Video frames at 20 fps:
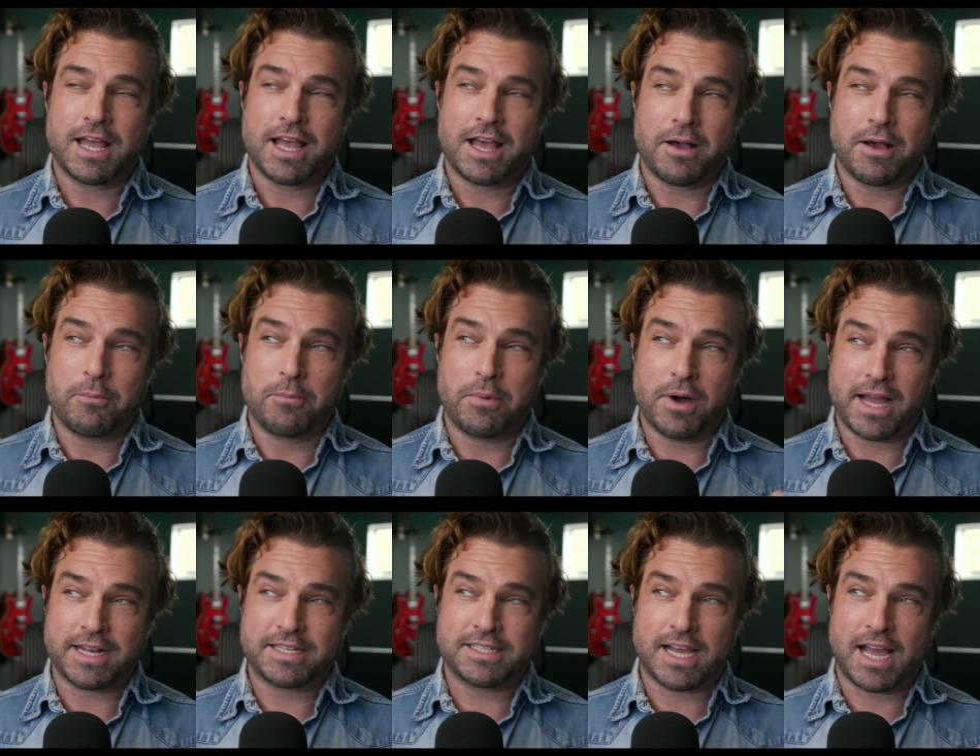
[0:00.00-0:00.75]

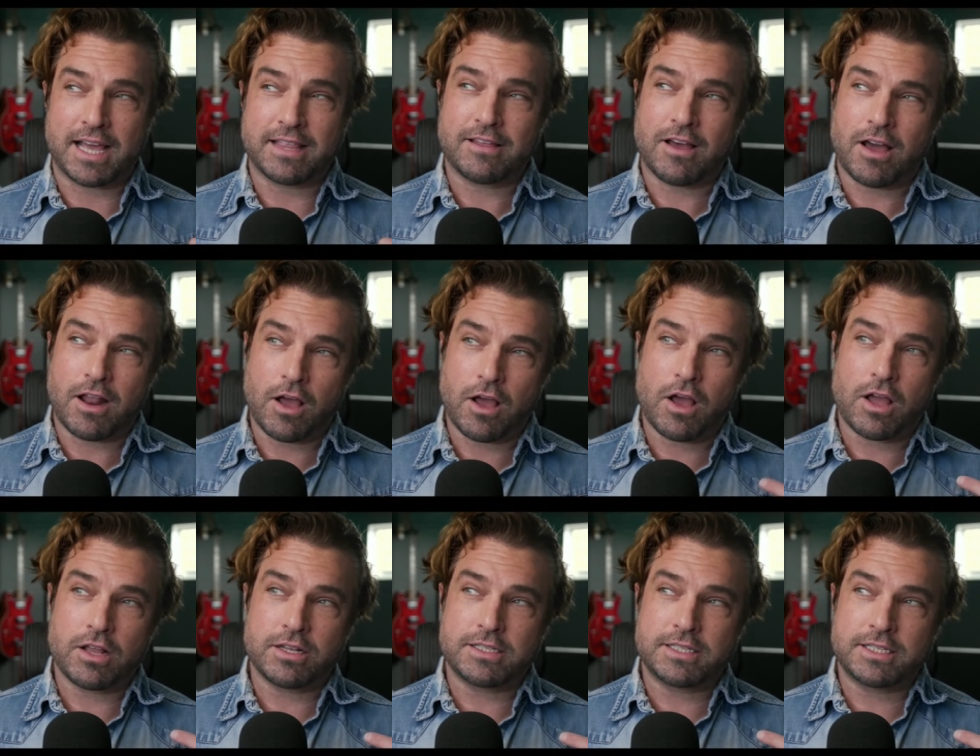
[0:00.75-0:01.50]
But I thought,
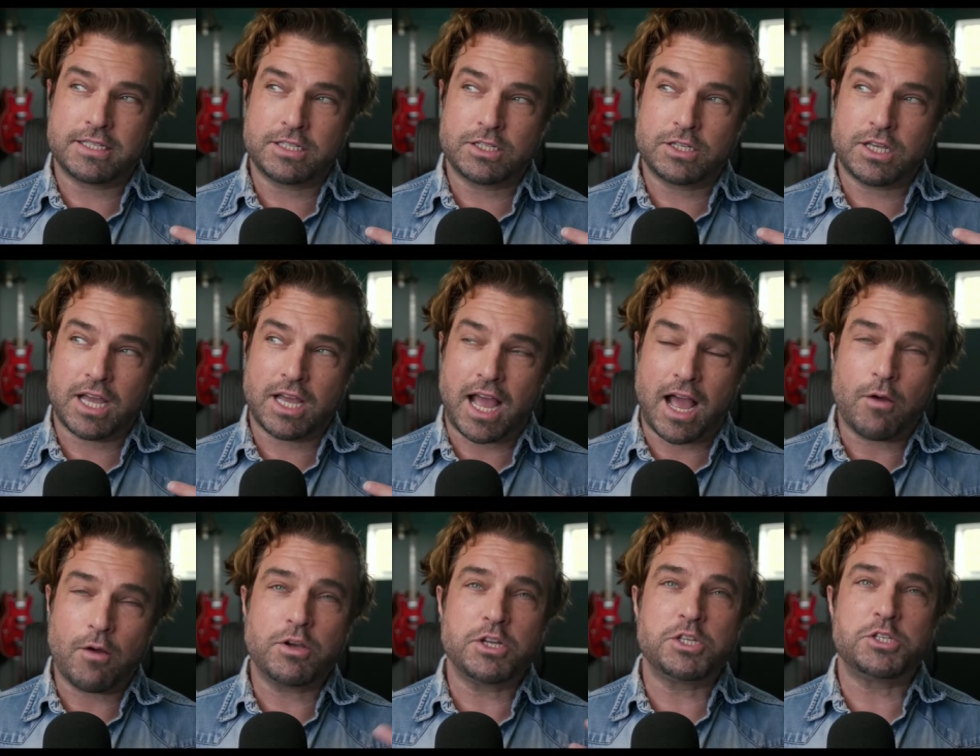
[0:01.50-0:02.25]
how
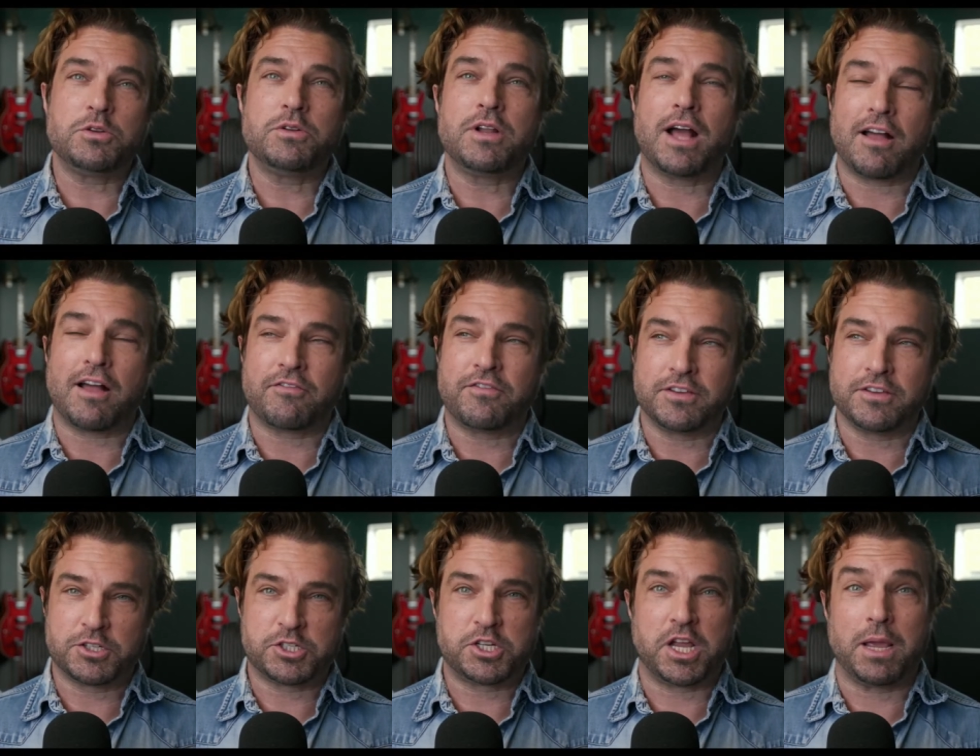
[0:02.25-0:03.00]
could you not feel
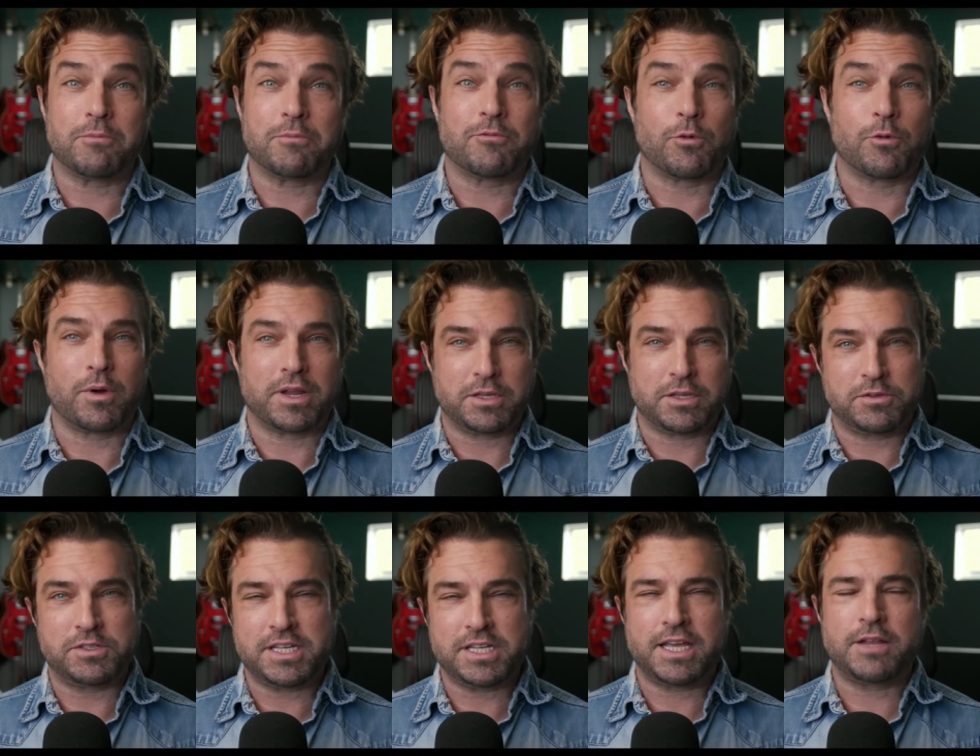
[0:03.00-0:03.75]
shame for what you
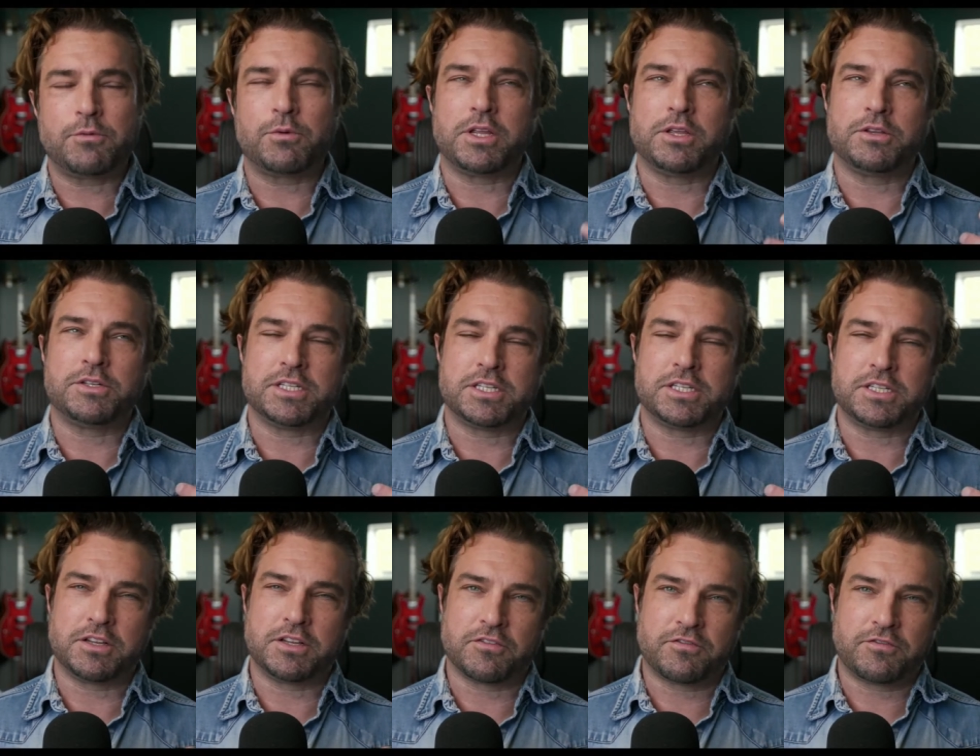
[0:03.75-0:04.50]
did to
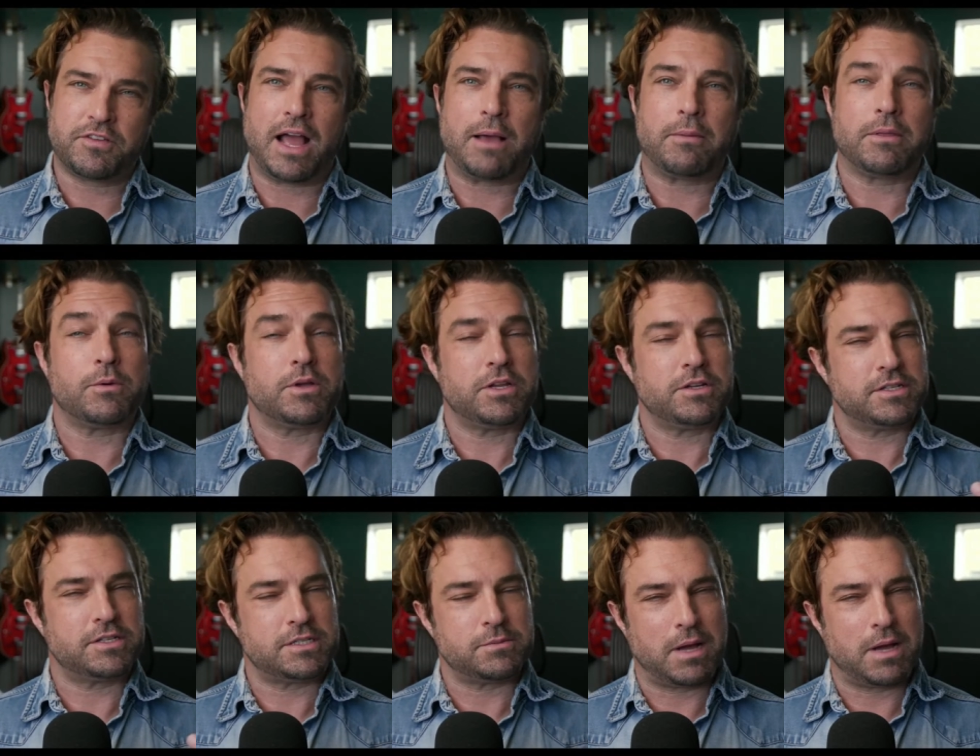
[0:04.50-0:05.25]
your family, what you did
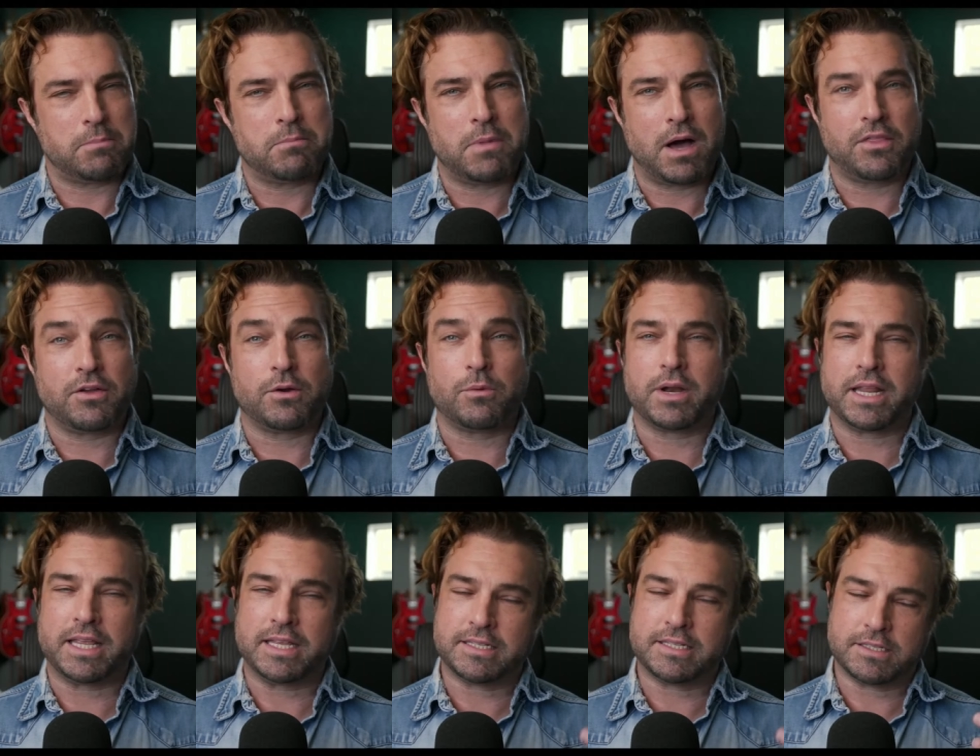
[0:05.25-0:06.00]
to my mother, what
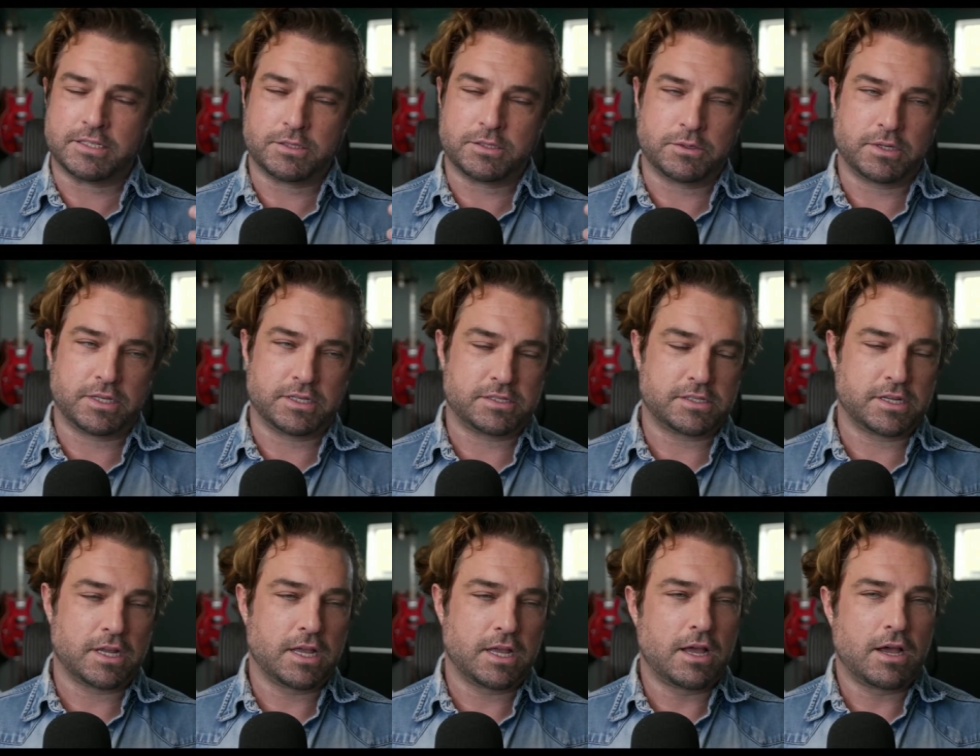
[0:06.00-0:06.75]
he did to his
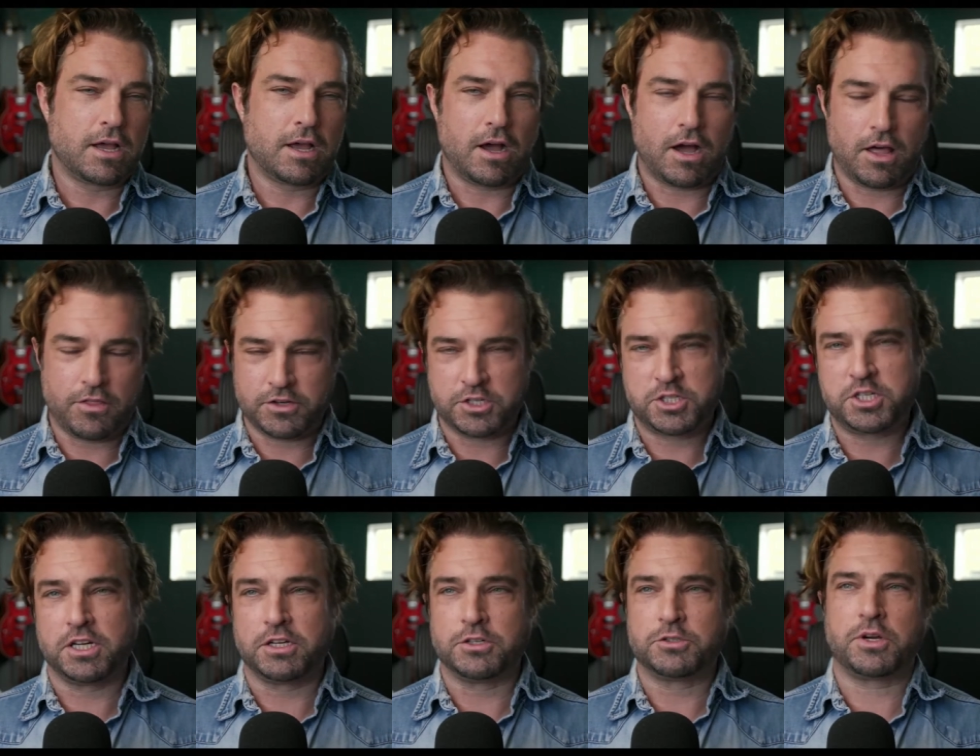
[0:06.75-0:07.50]
other
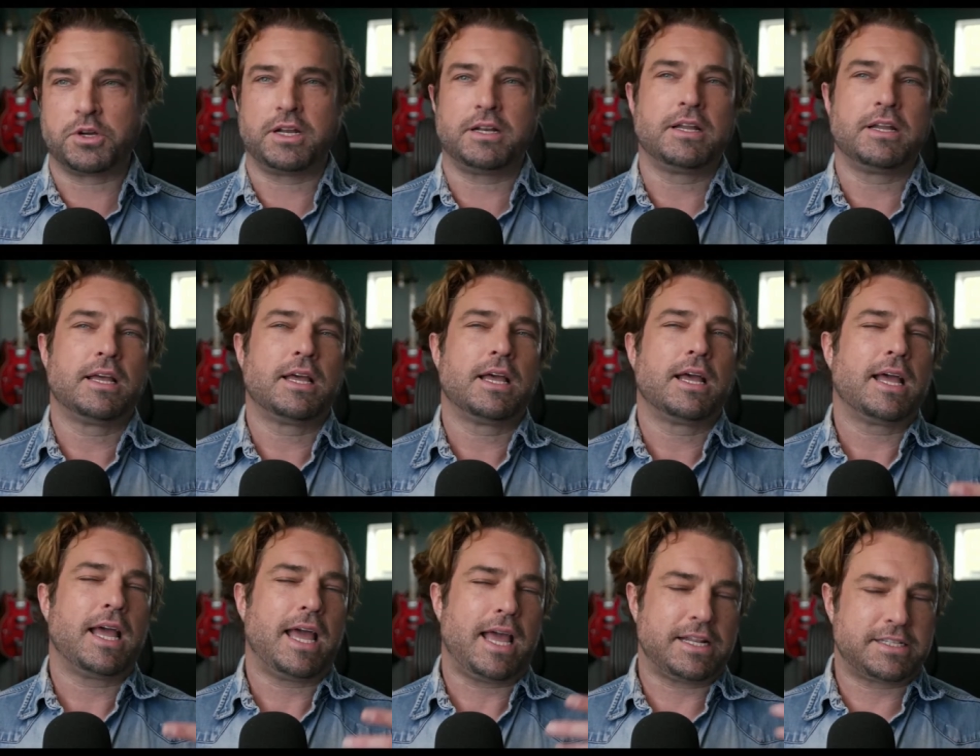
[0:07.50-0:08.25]
children,
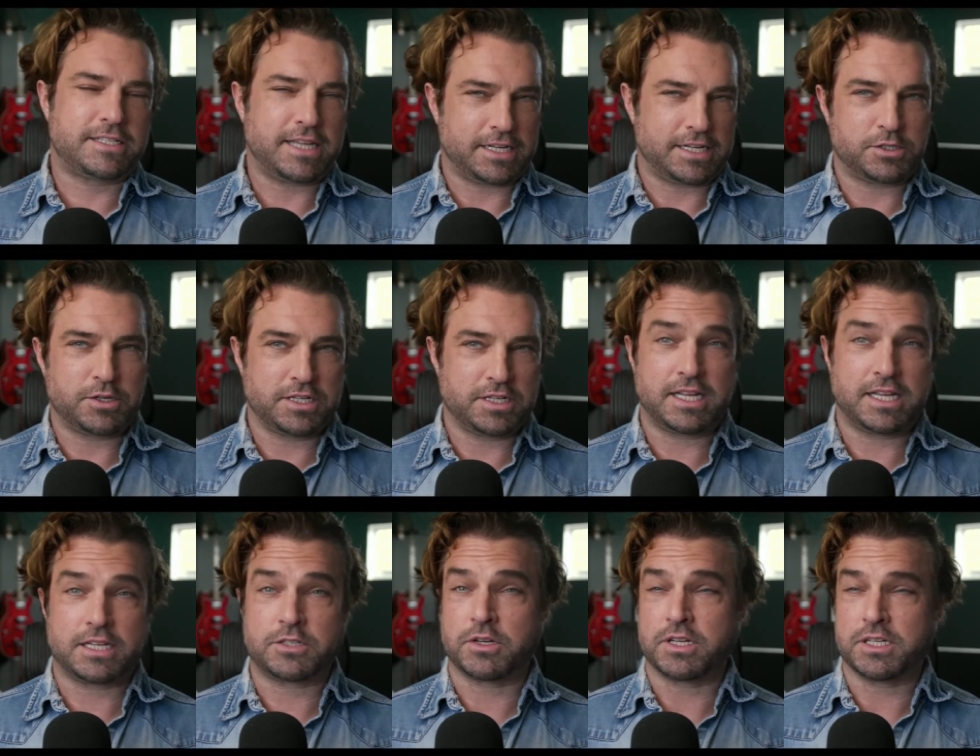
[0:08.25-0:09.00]
et cetera,
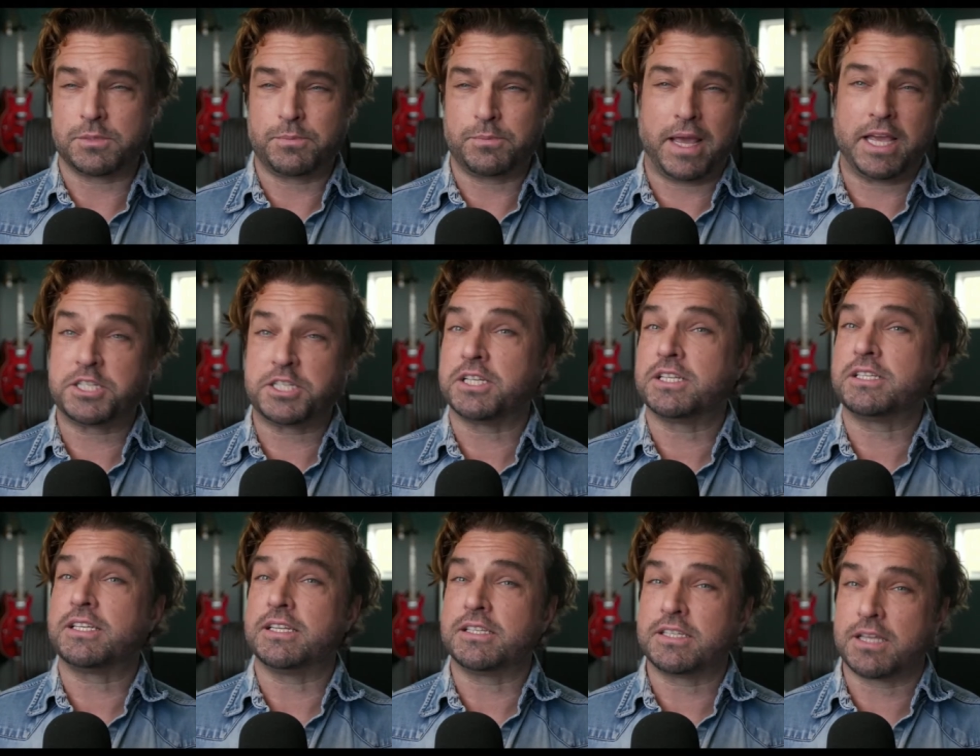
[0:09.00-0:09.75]
his patients,
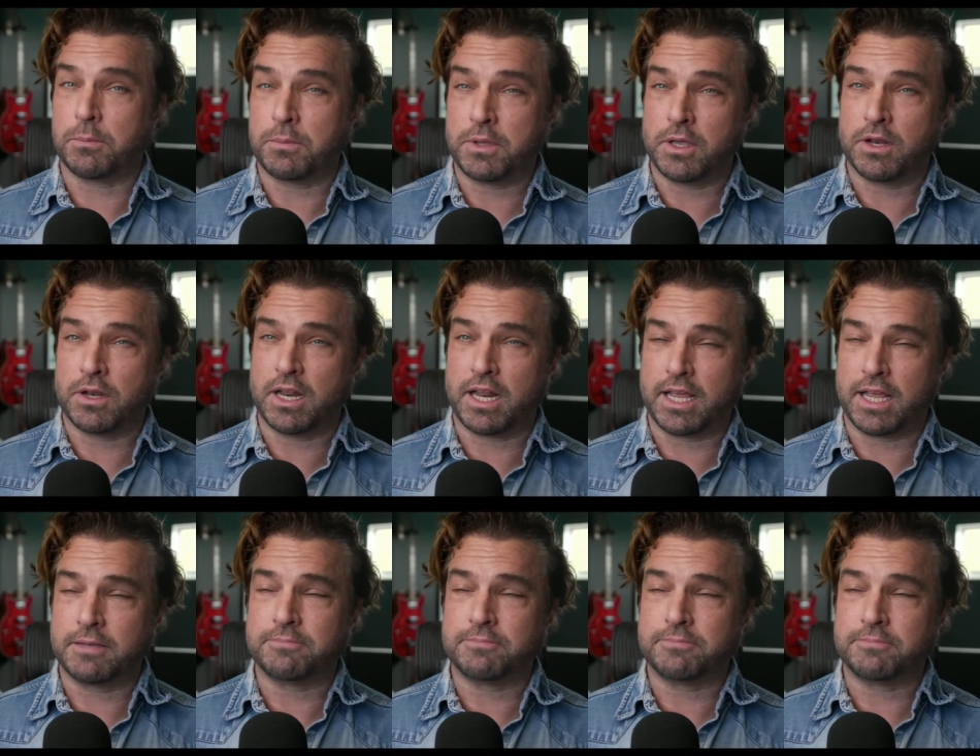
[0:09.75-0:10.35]
his community,